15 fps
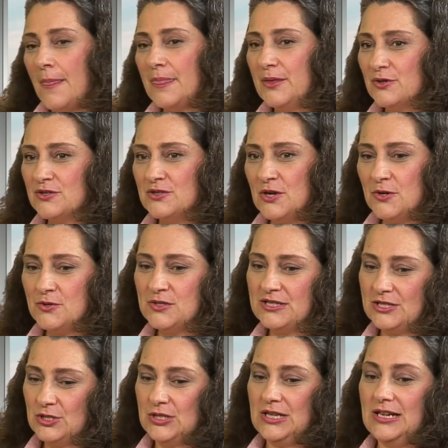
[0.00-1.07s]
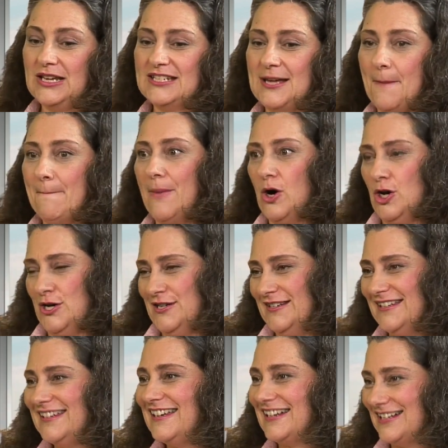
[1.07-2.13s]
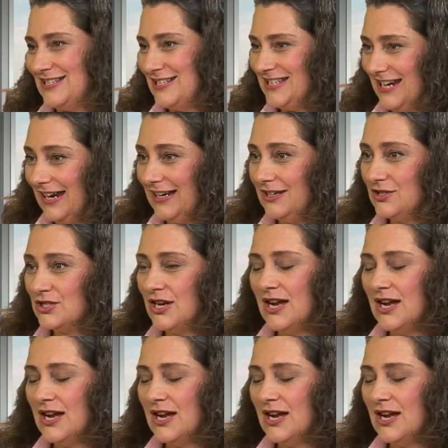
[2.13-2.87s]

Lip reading: There's no such thing as a bond exchange.